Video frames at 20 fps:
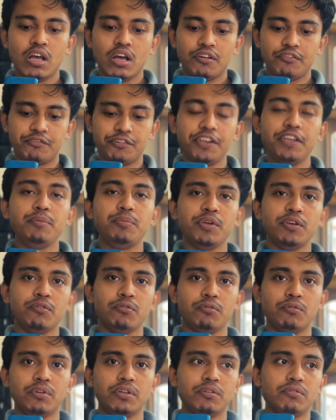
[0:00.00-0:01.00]

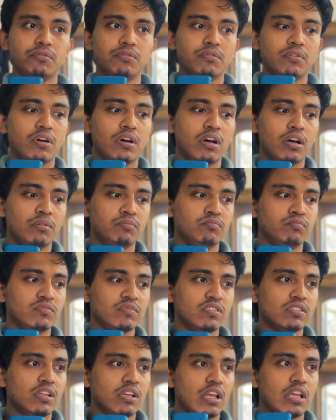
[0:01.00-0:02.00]
review
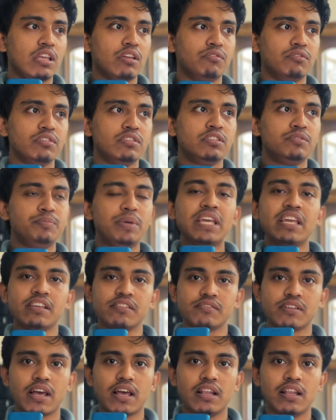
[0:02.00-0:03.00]
your speaking
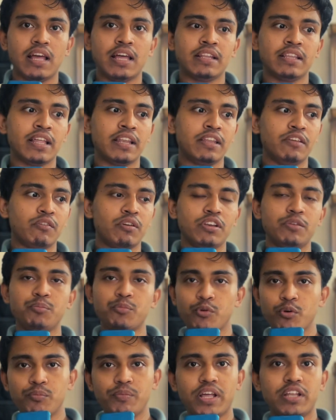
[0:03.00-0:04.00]
style, and then you can
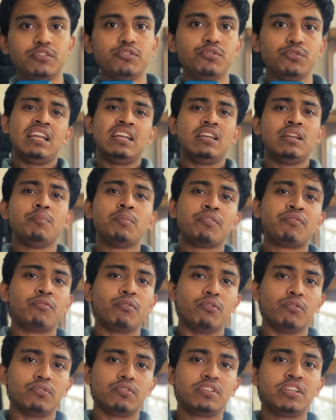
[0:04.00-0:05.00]
improve that too. Number
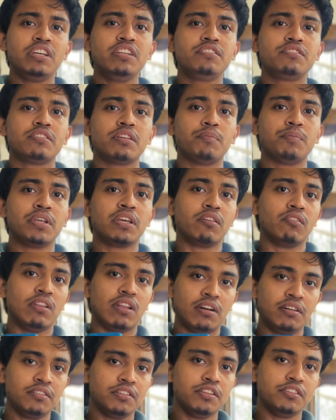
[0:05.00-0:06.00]
4, teach something you
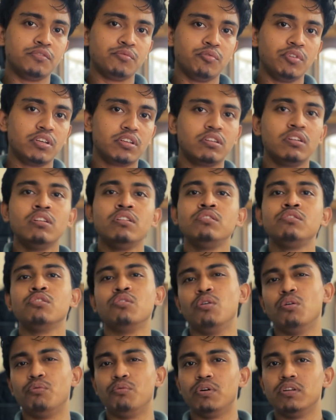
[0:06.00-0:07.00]
learned this week to
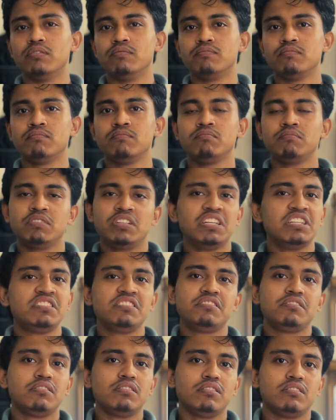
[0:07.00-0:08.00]
no one.
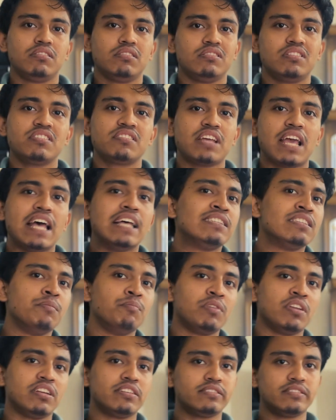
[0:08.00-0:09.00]
It's just as
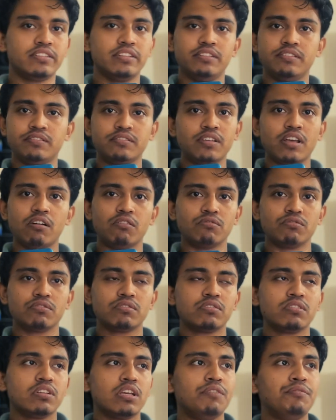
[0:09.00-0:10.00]
simple as it
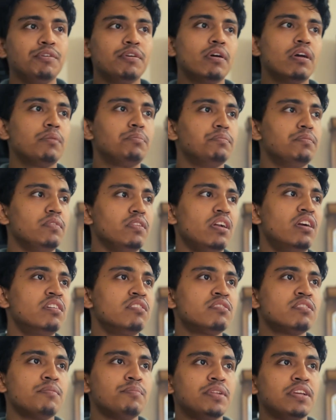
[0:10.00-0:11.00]
sounds. If you have learned
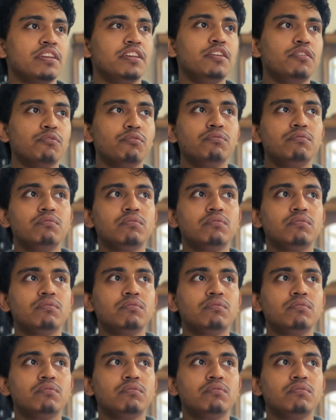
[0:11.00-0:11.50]
something new